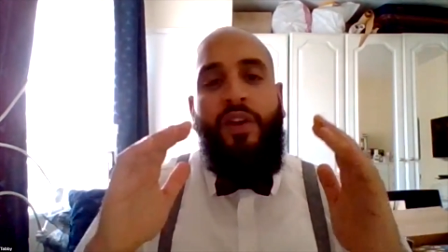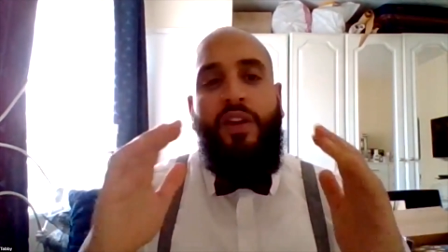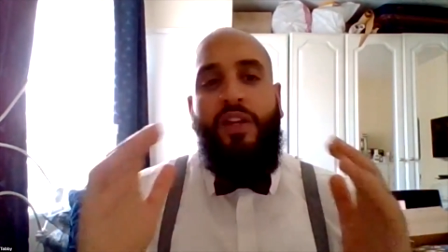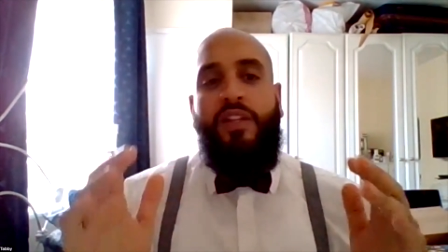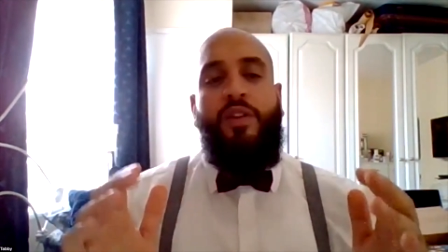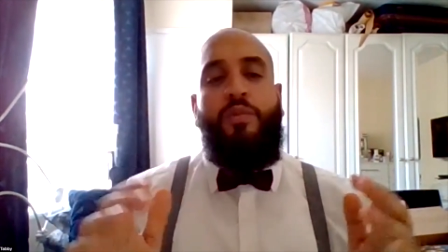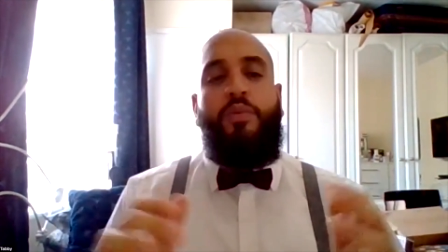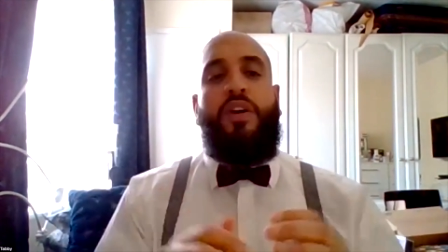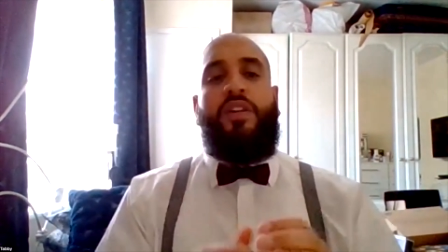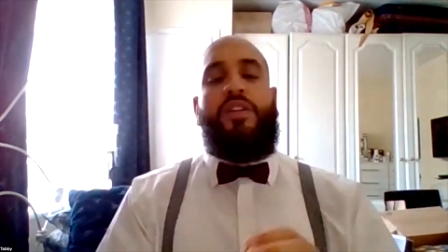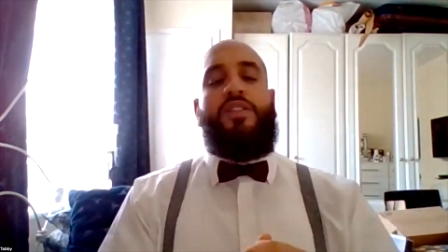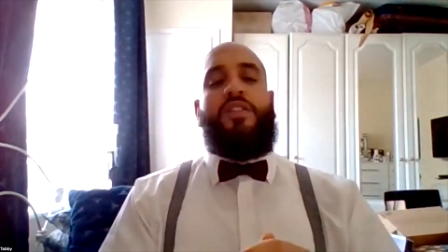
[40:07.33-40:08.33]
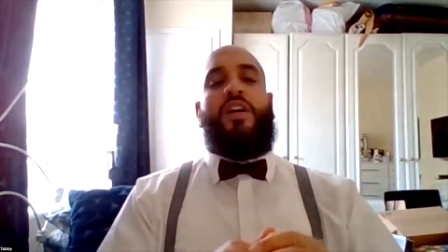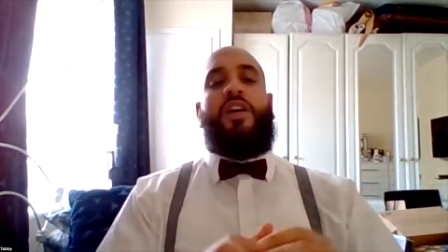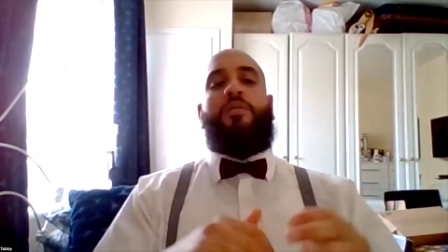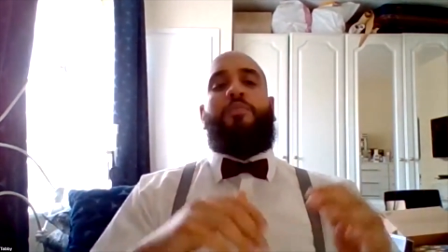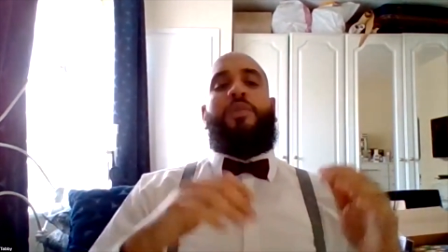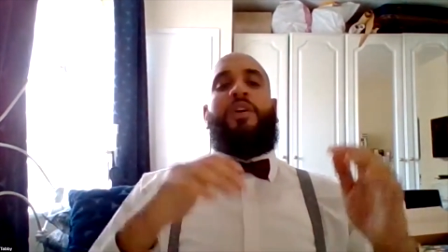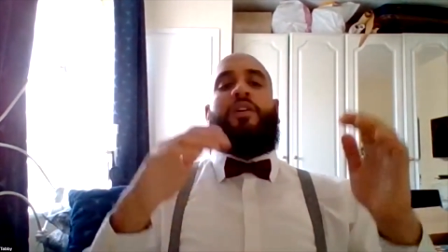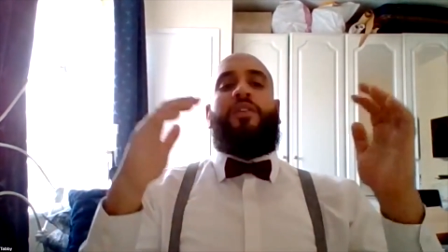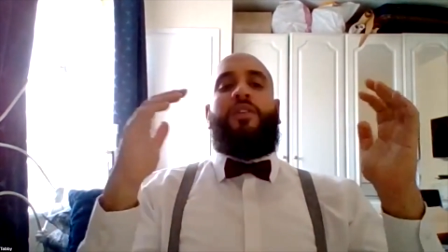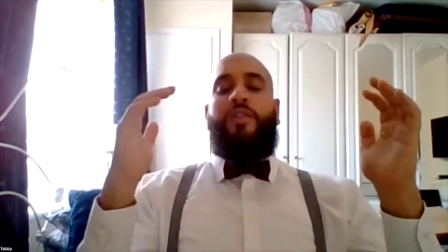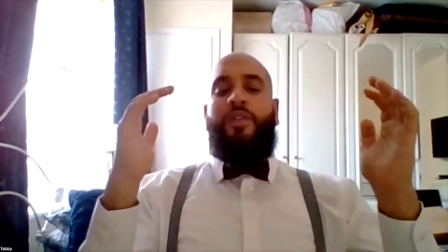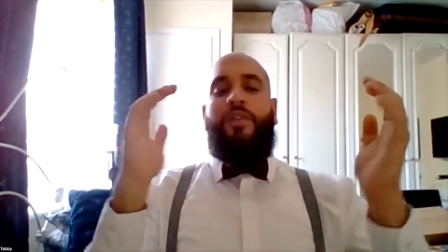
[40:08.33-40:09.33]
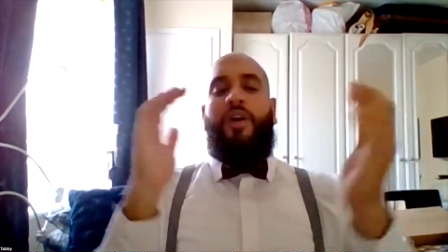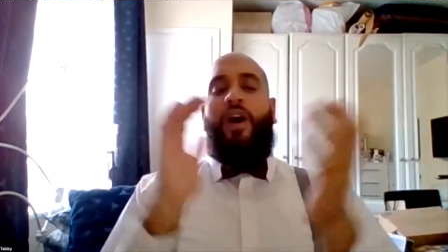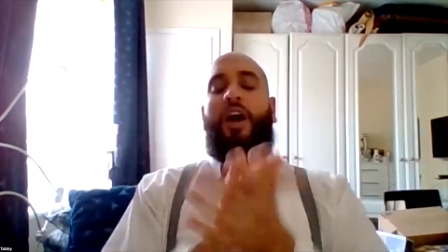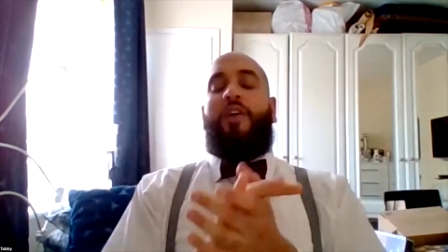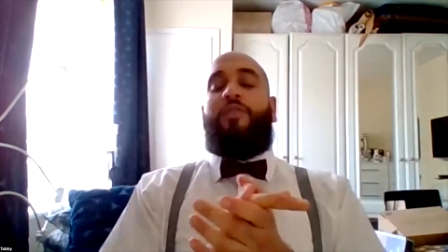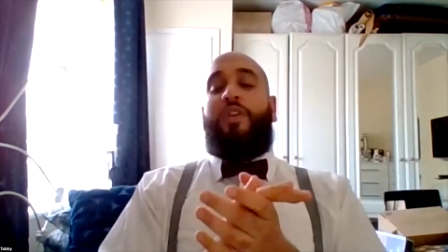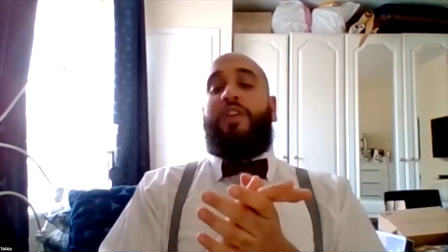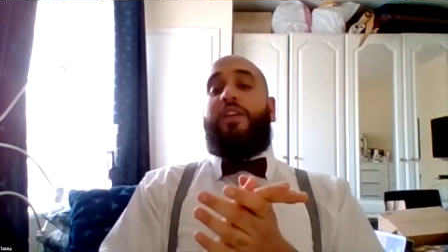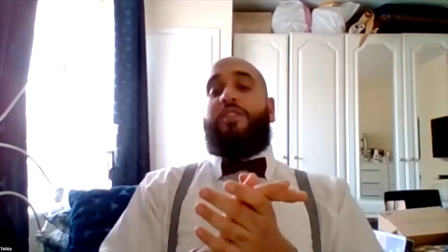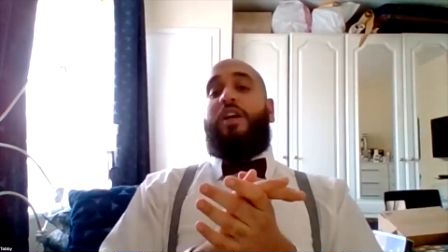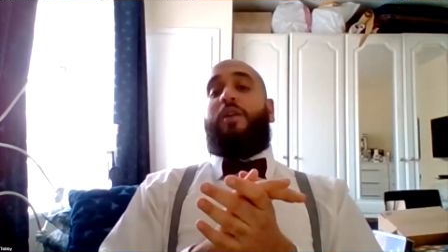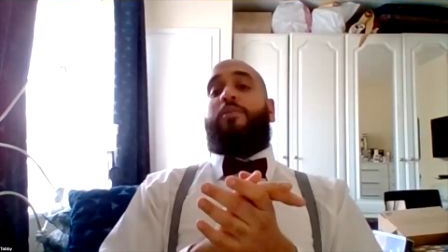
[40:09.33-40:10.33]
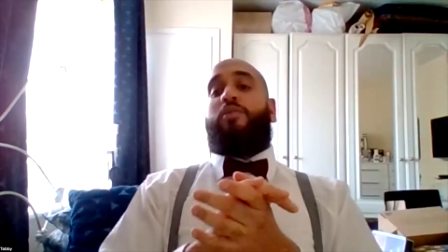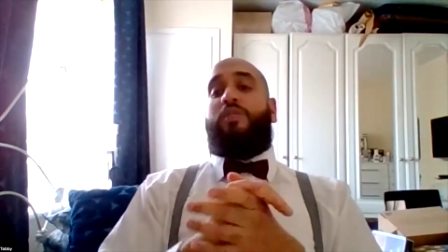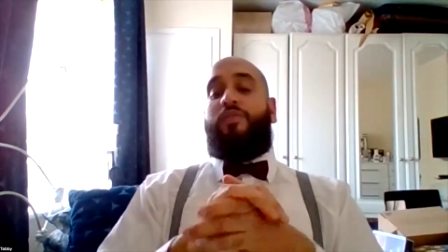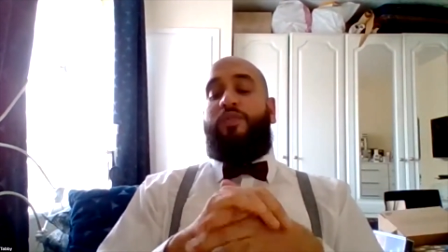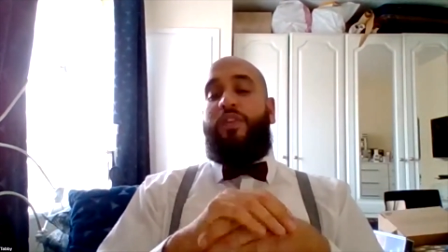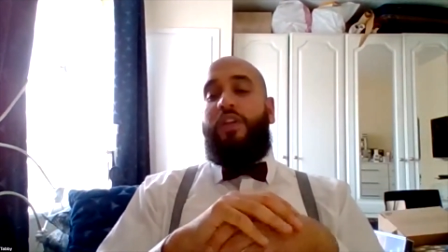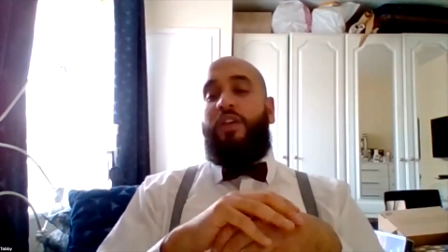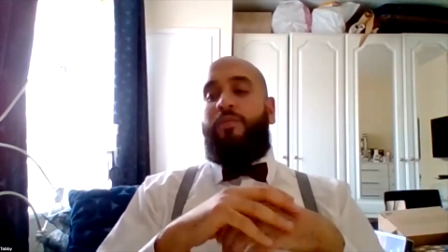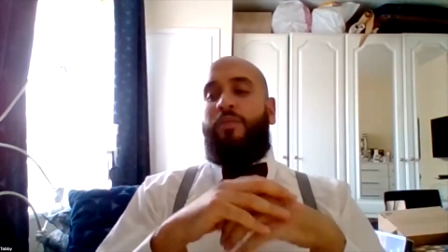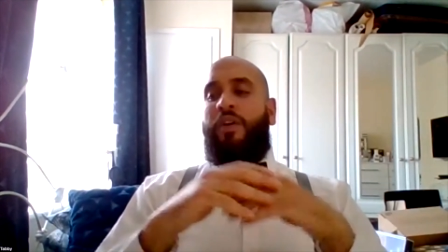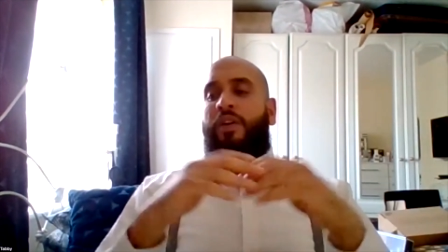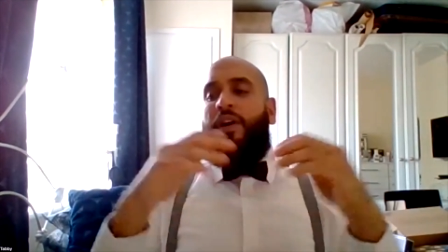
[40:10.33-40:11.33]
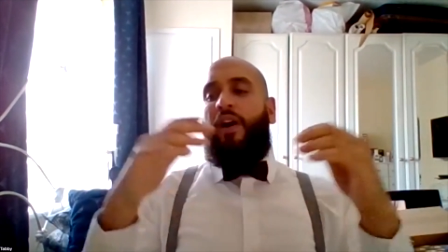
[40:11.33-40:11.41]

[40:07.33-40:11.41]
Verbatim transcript: It didn't work this time, but I think next time he'll defeat him.